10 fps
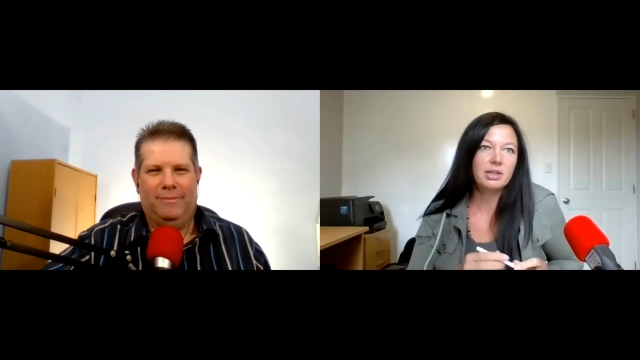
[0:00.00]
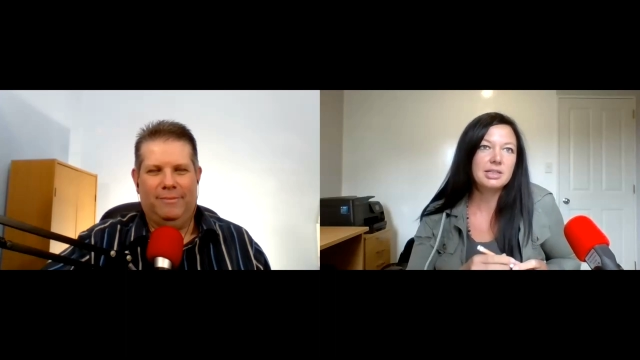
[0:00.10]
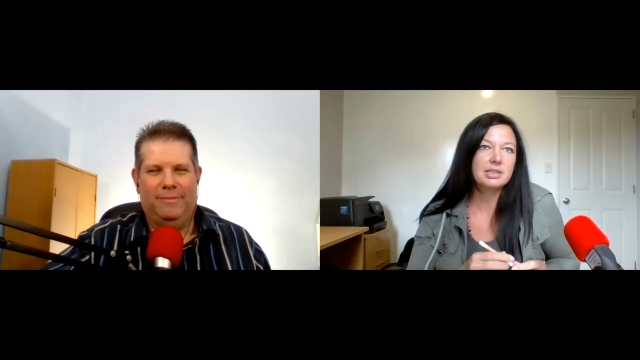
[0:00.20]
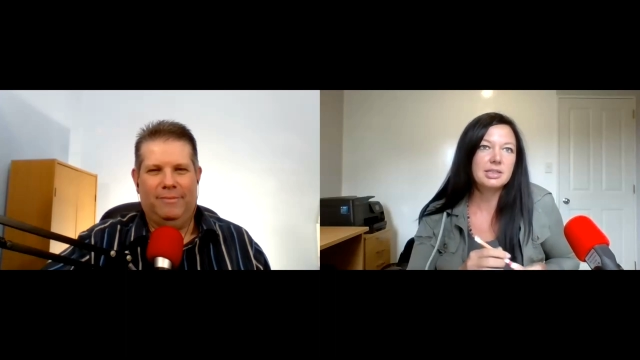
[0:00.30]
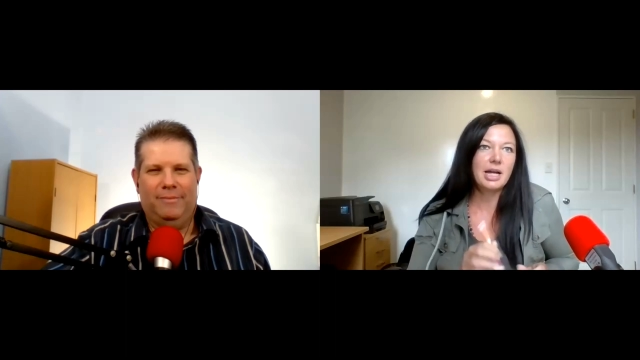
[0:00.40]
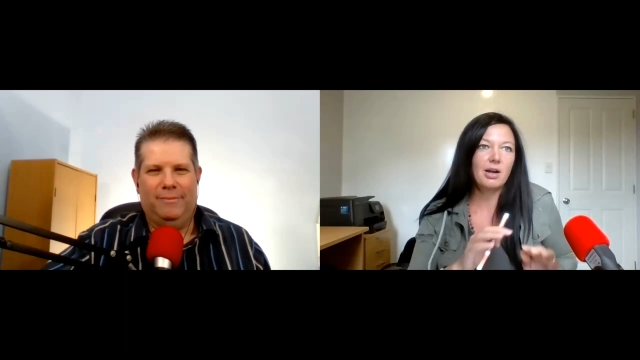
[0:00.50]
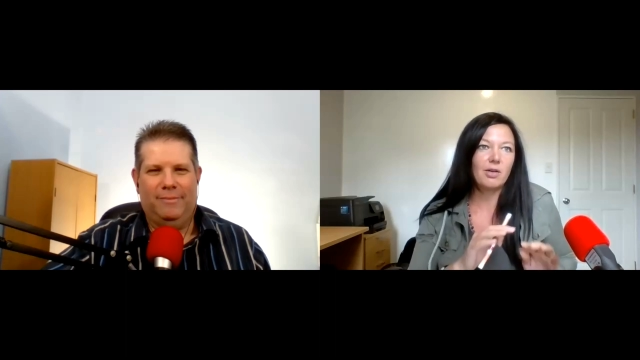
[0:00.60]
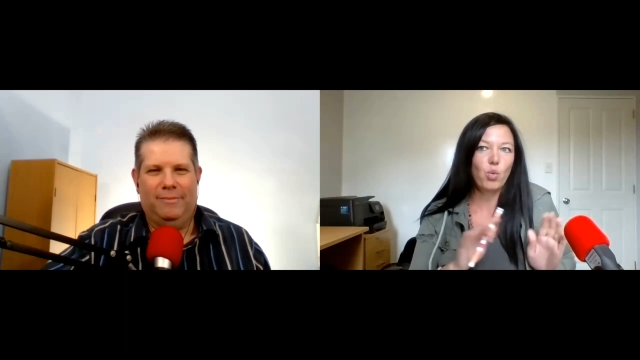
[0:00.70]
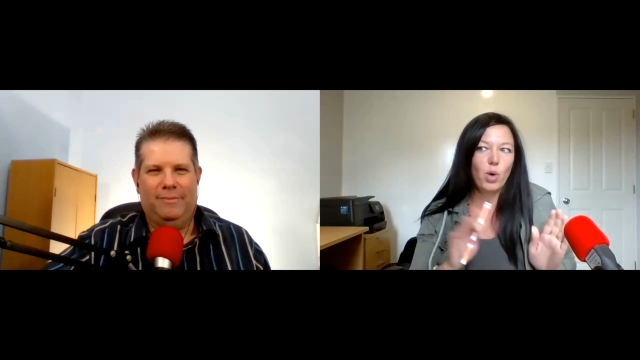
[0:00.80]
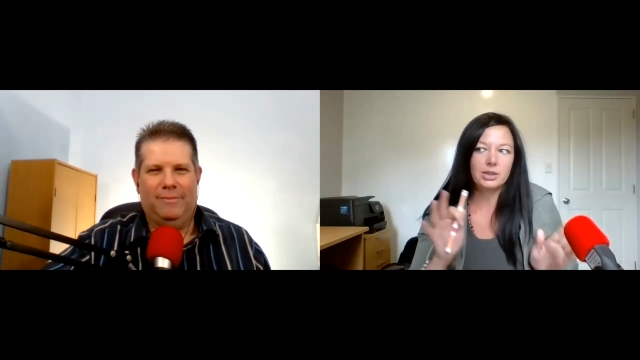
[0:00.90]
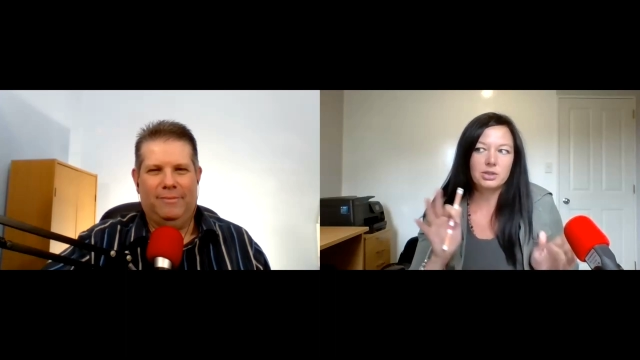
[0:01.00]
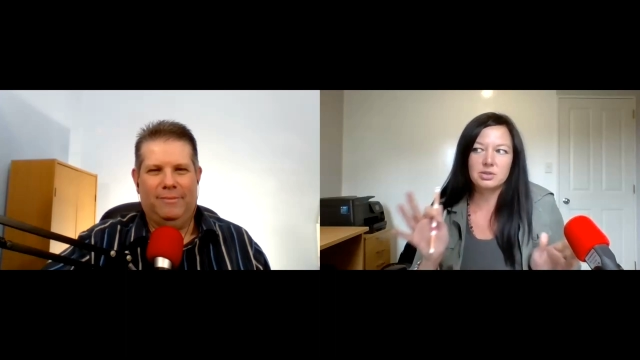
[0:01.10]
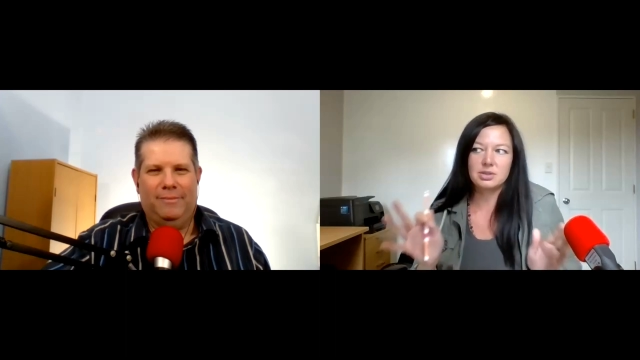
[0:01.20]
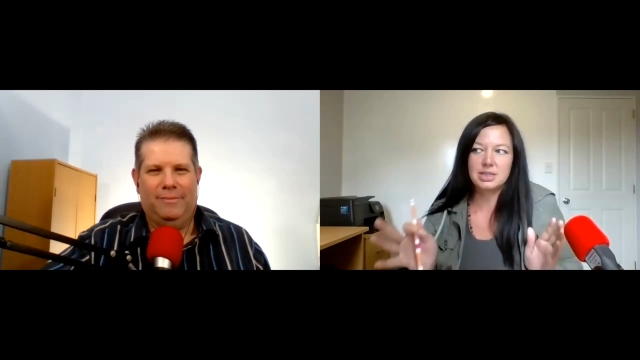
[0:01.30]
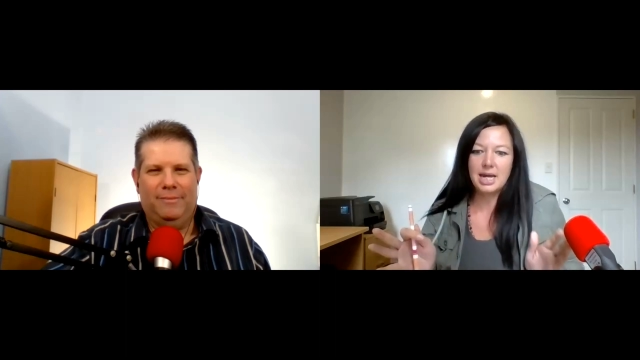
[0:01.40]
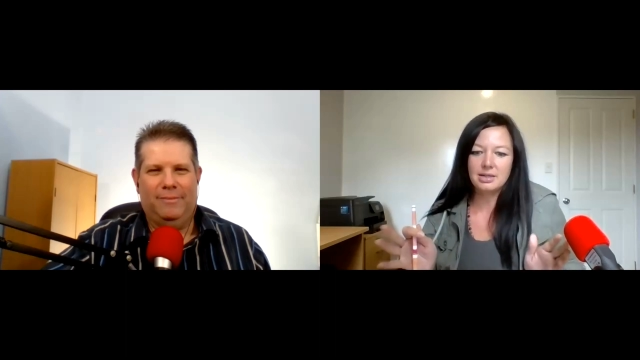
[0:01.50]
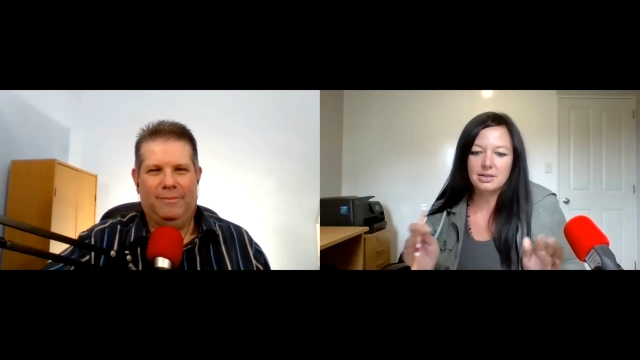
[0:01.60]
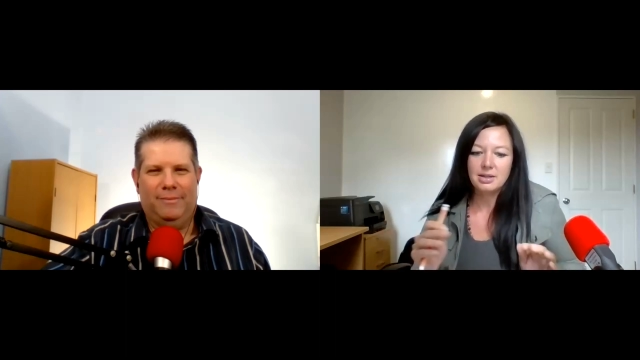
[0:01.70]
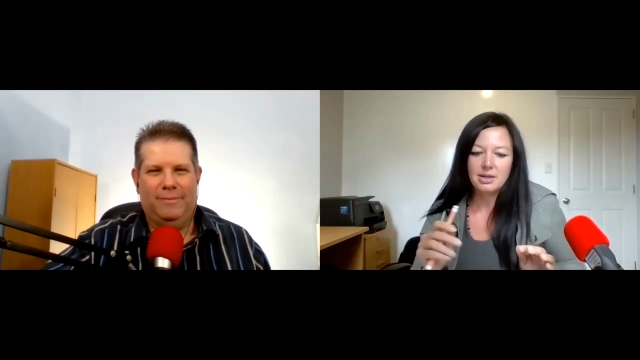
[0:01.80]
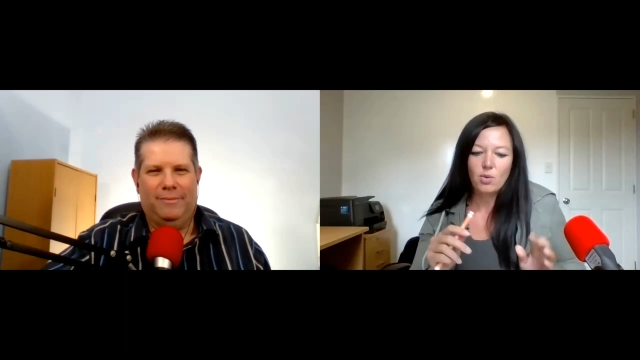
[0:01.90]
Speaker 1: on the scale of one to
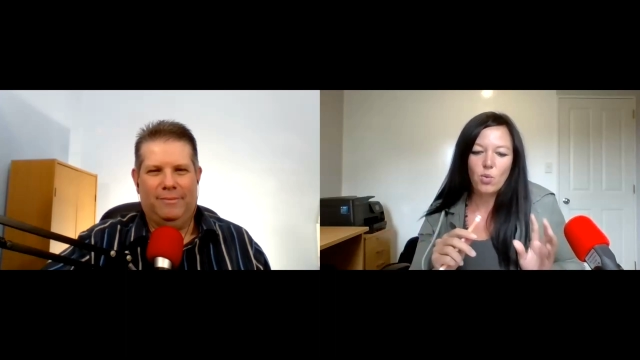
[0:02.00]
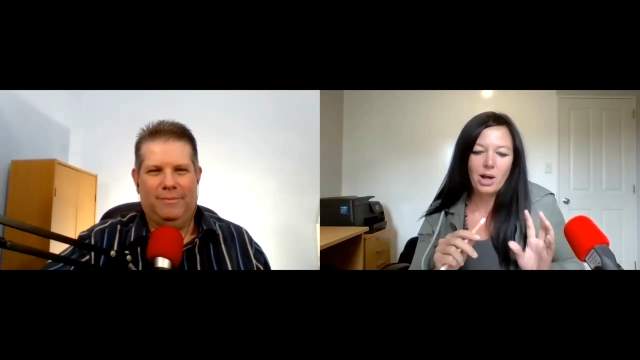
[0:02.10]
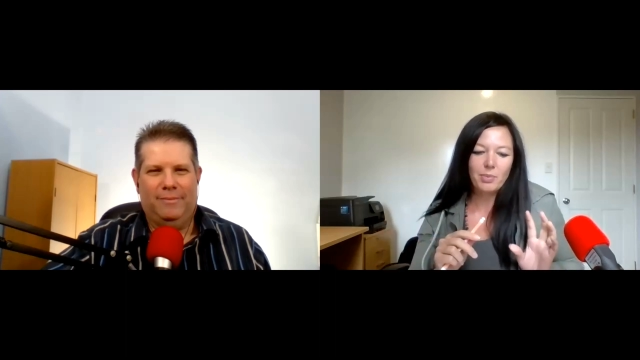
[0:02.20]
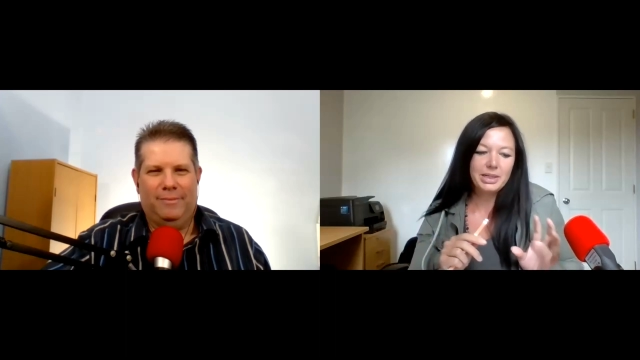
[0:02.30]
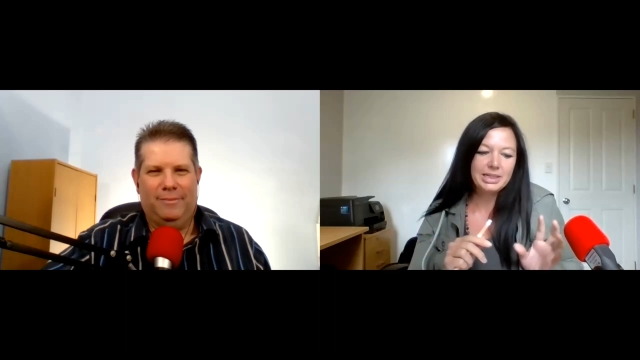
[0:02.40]
10, one